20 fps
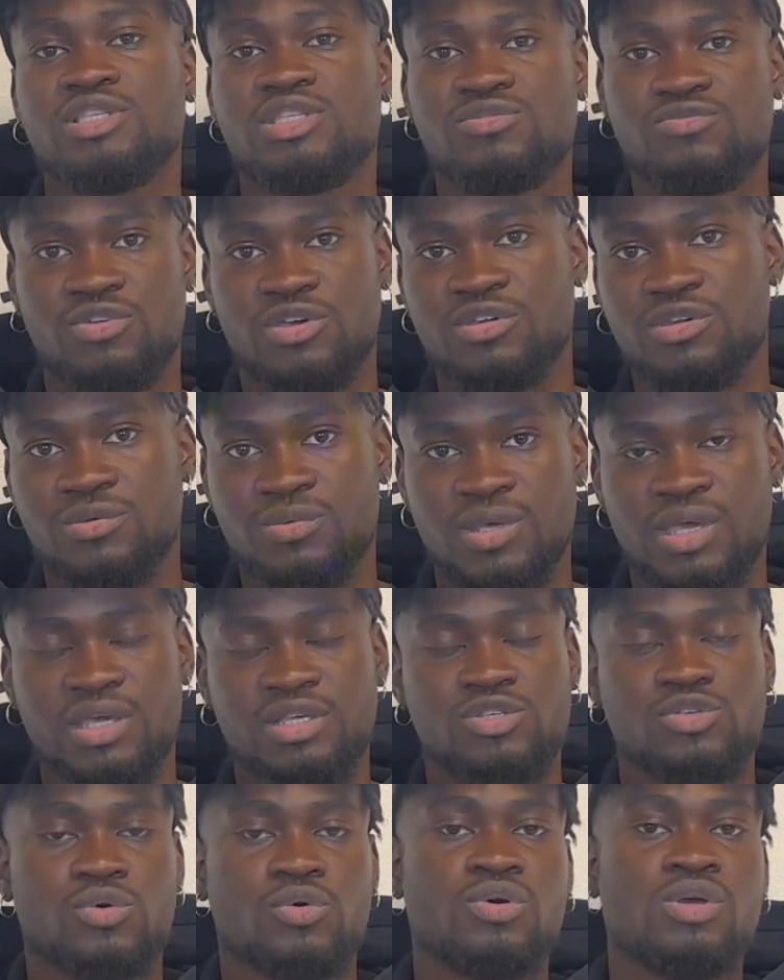It's very
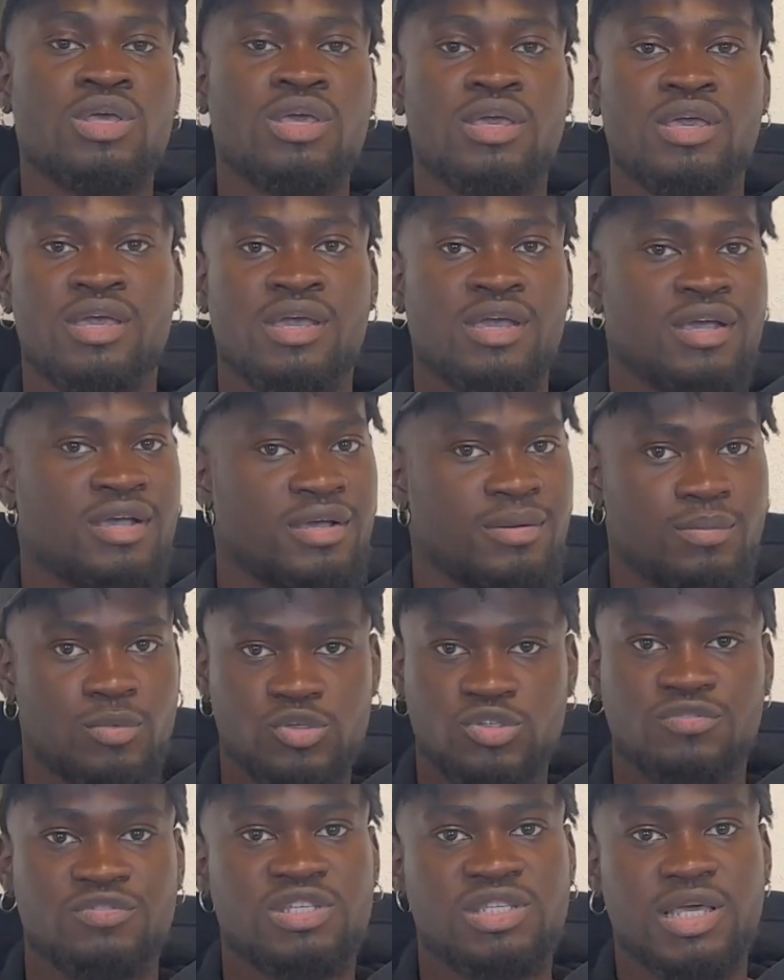rare. So
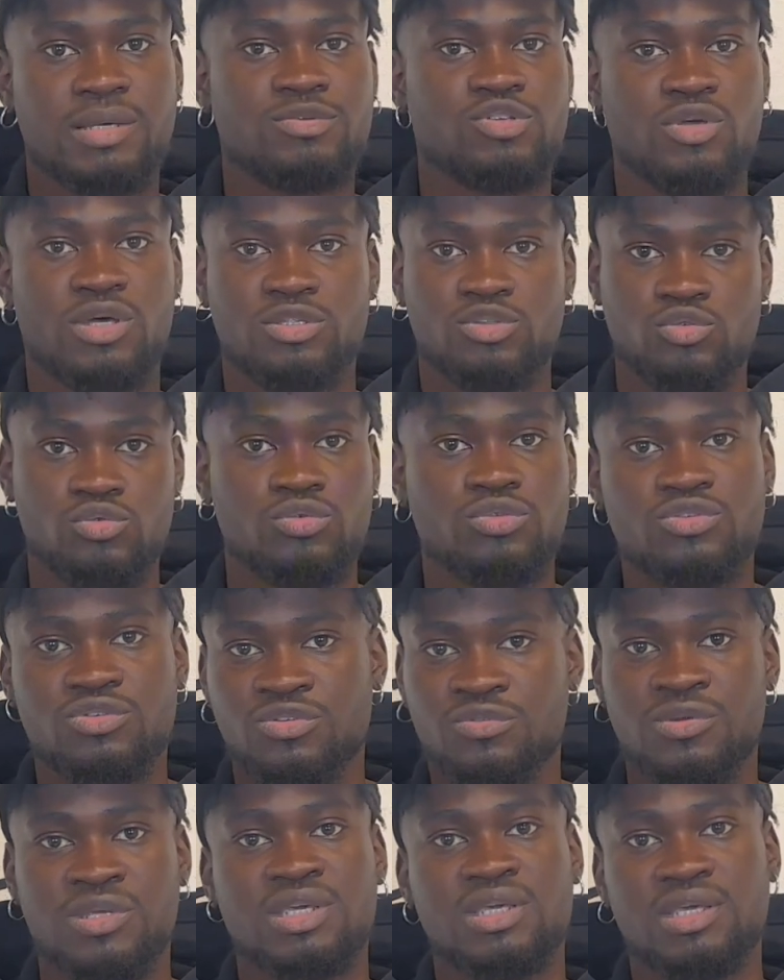most of the times you are 2
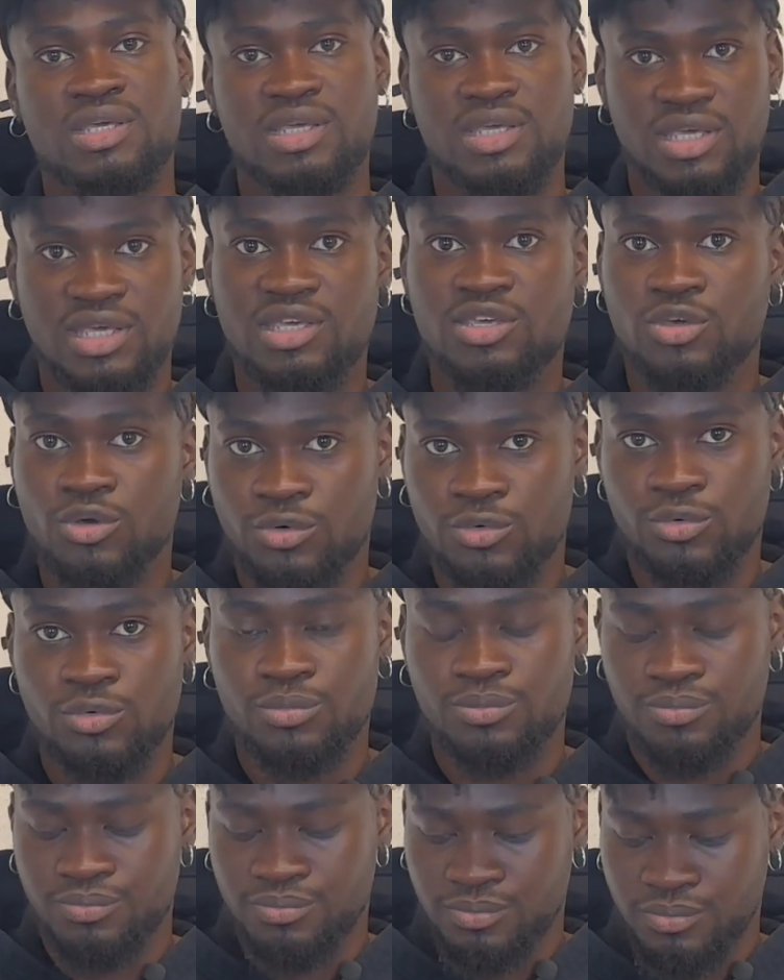to 3 in your
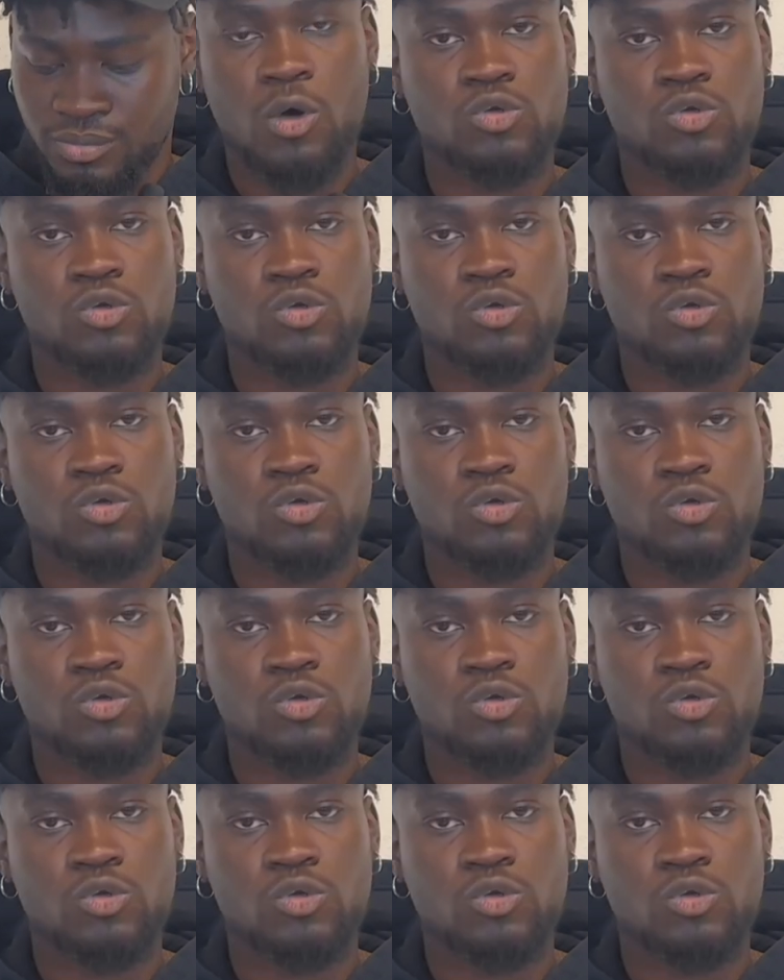room.